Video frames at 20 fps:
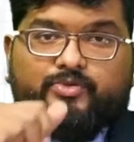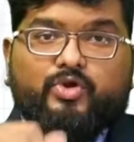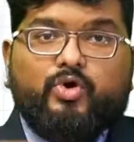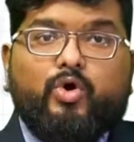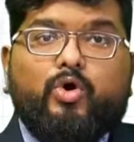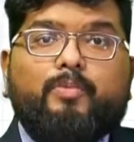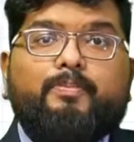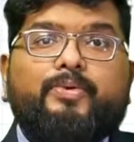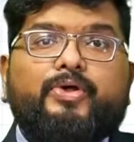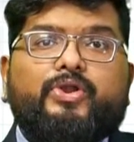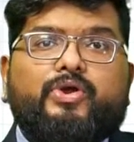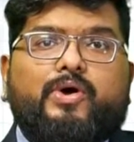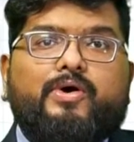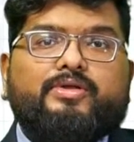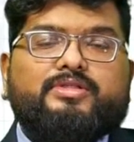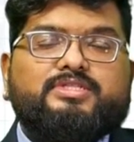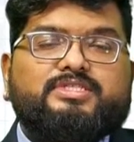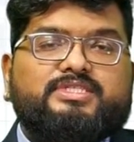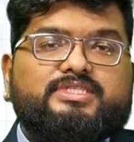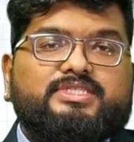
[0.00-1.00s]

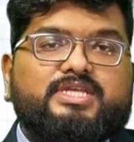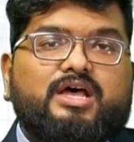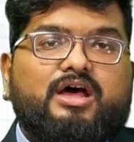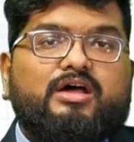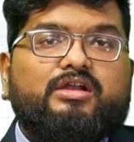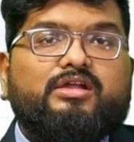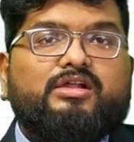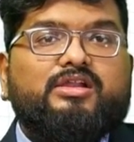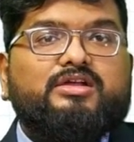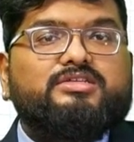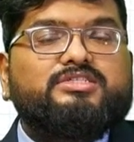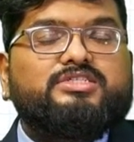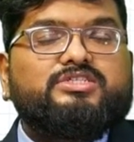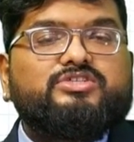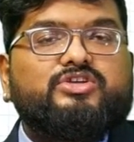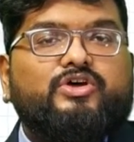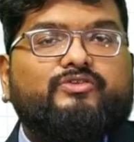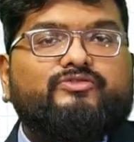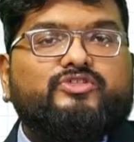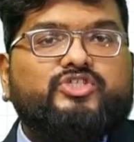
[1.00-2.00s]
operons are
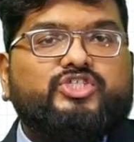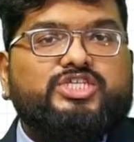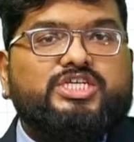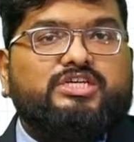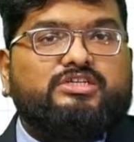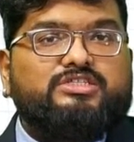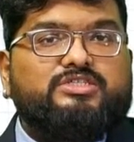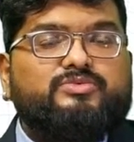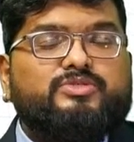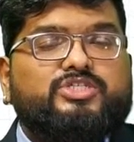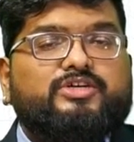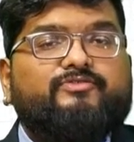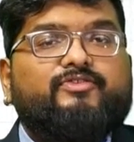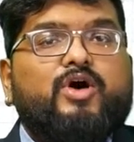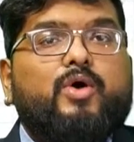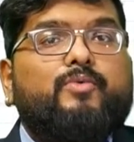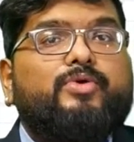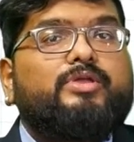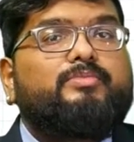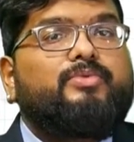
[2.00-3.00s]
clusters of genes which are
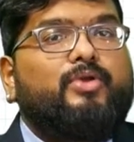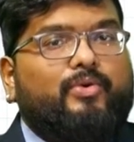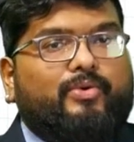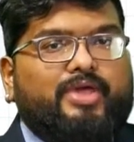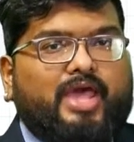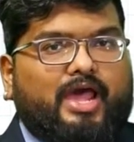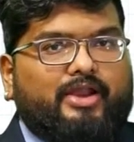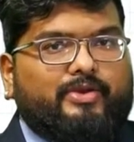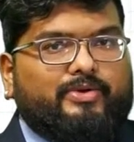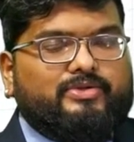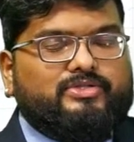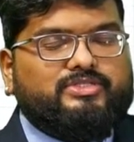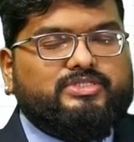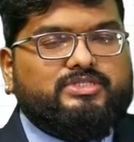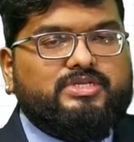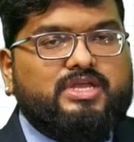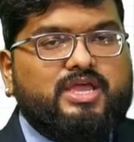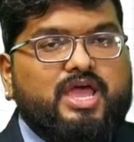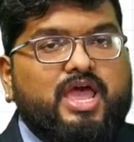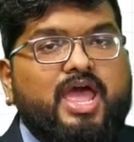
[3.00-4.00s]
found in prokaryotes.
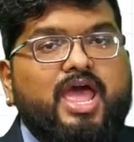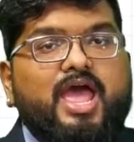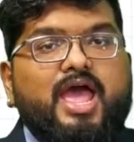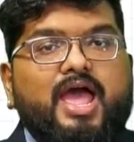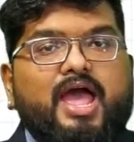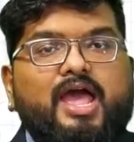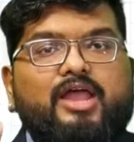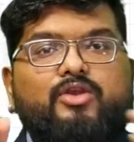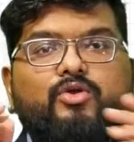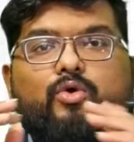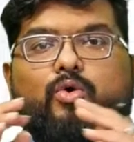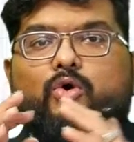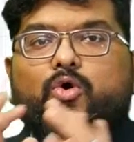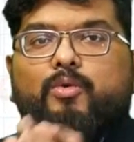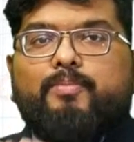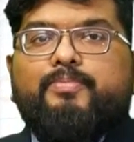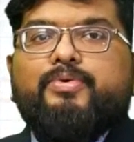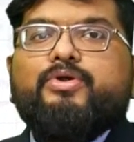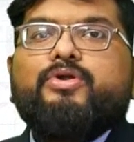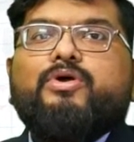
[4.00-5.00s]
And
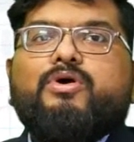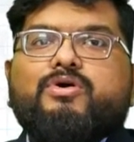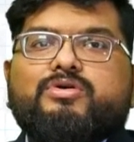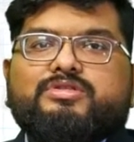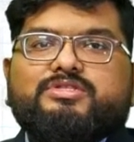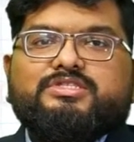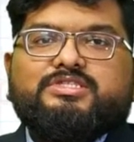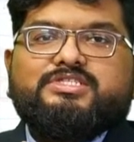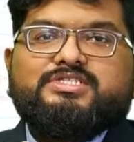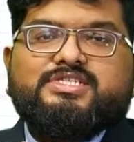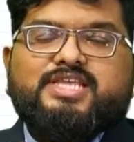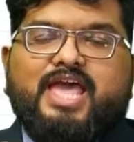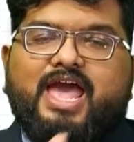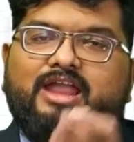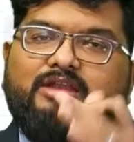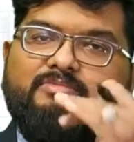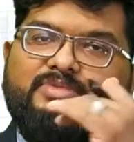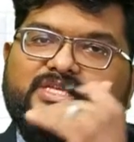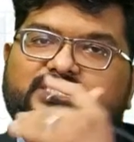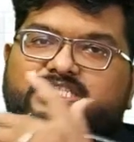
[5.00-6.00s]
operons
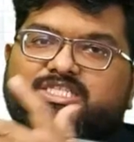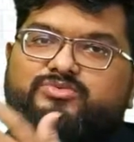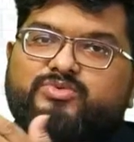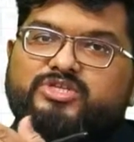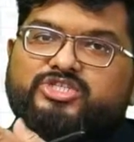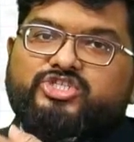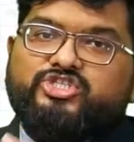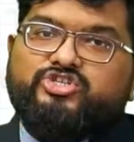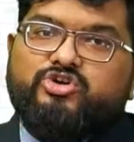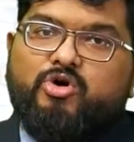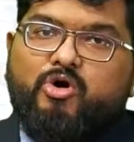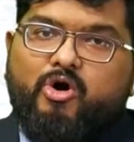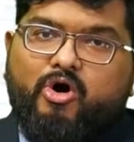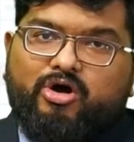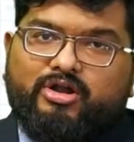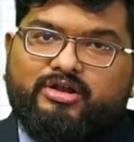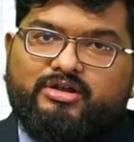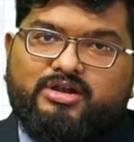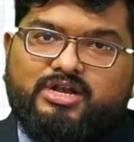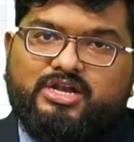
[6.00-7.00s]
can be switched
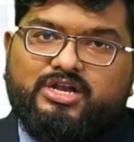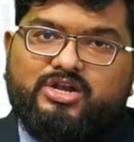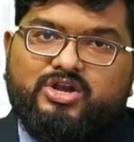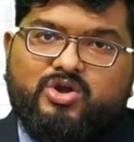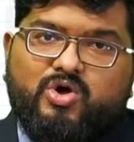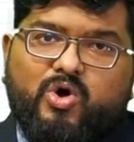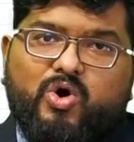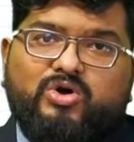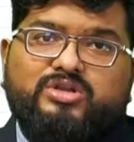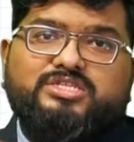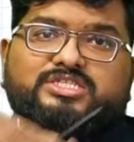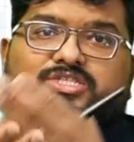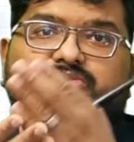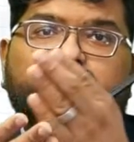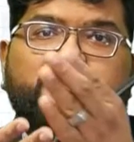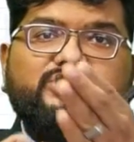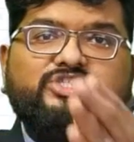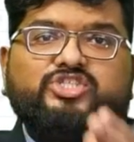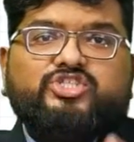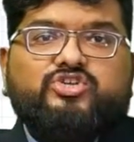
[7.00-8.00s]
on or
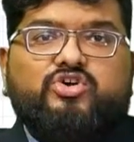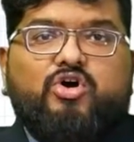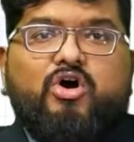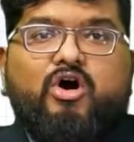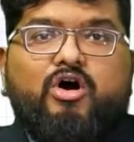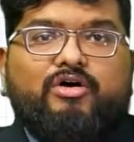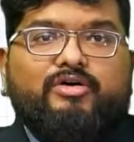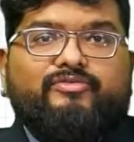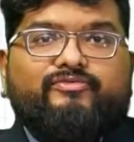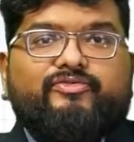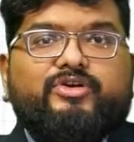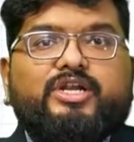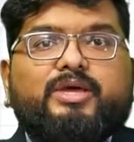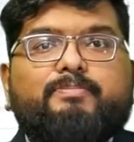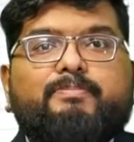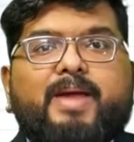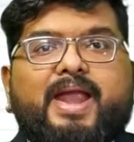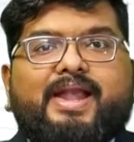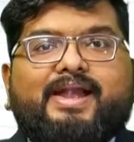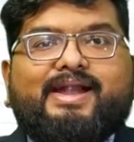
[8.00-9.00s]
switched off
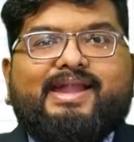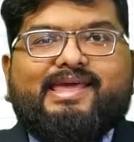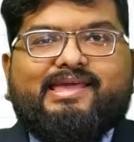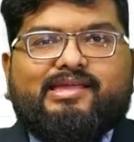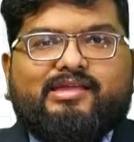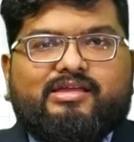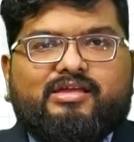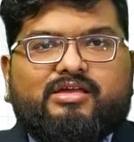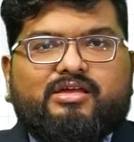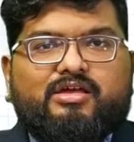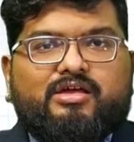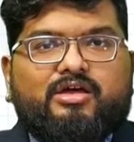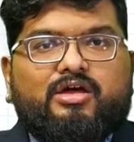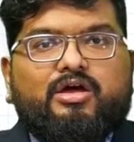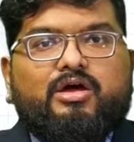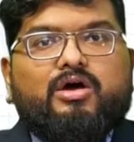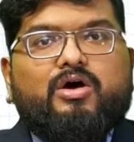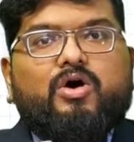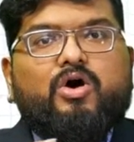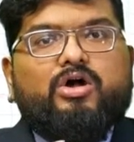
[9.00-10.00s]
depending
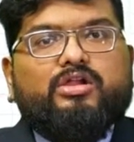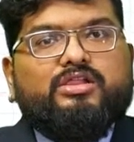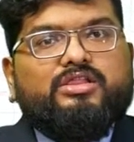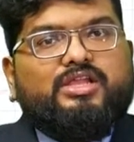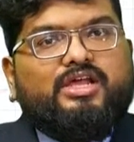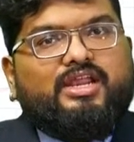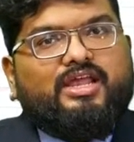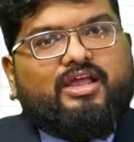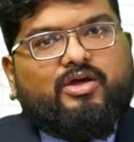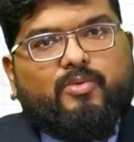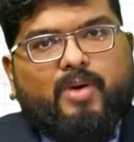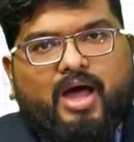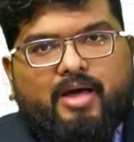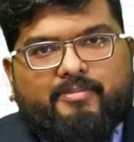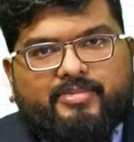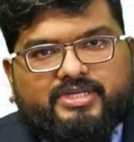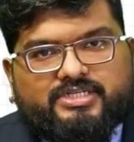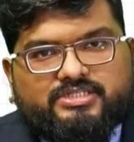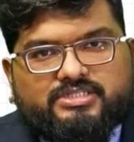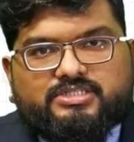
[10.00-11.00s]
on the
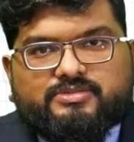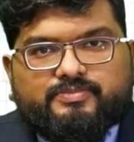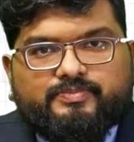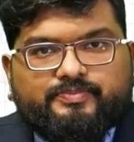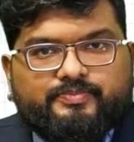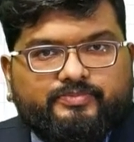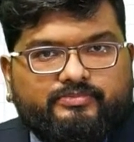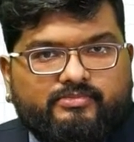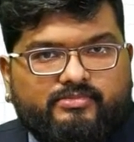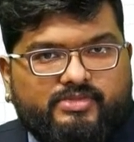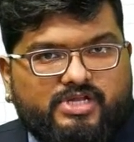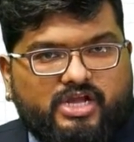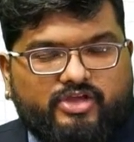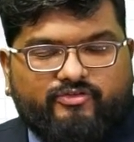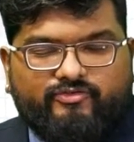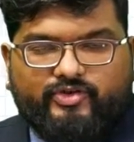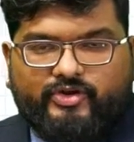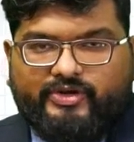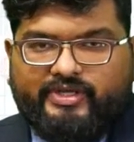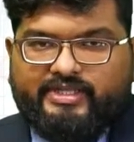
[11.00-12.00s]
requirement. Are
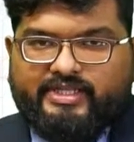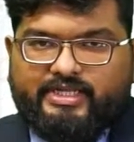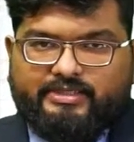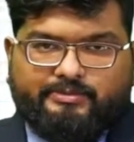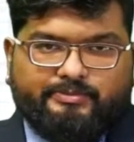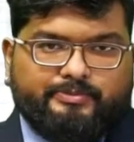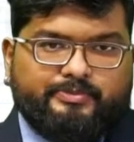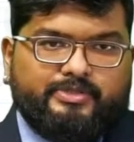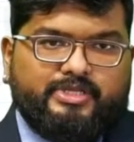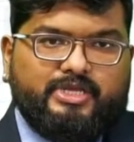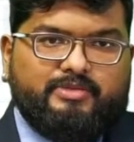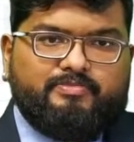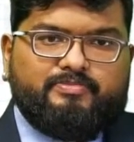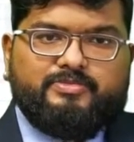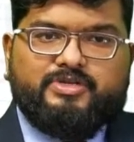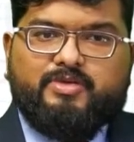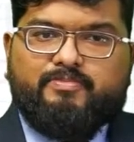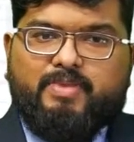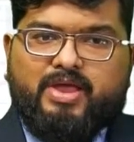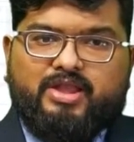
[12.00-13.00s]
you following that?
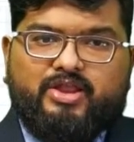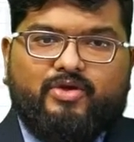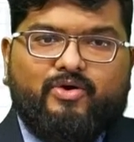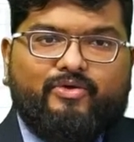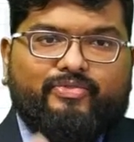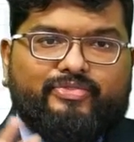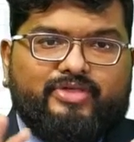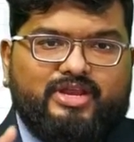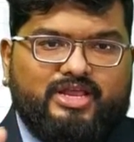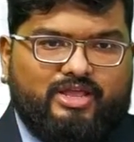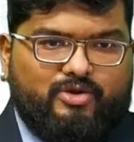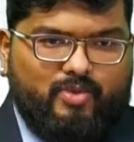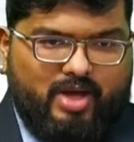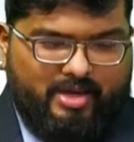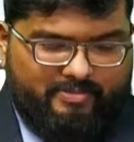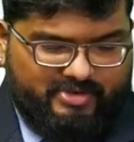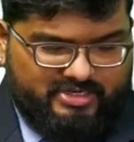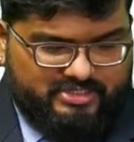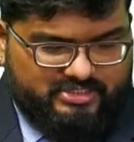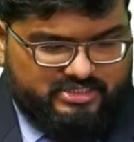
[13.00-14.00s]
Yep, depending on the
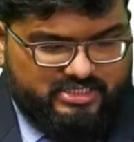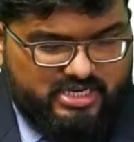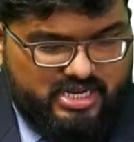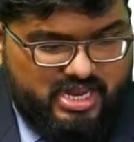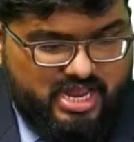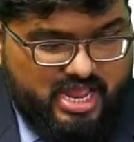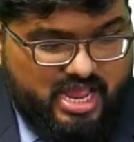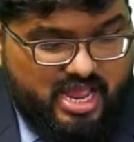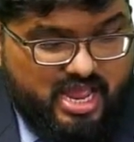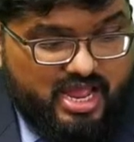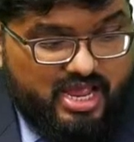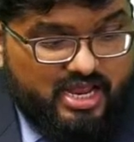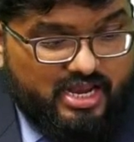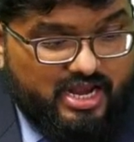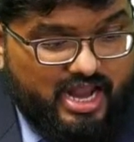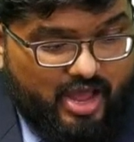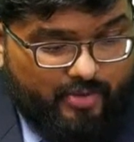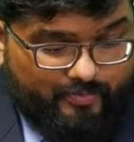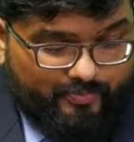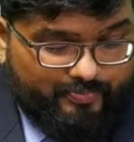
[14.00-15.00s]
requirement.
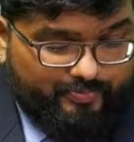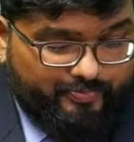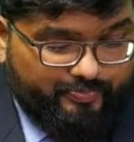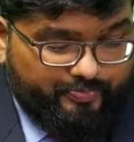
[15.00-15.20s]
Now,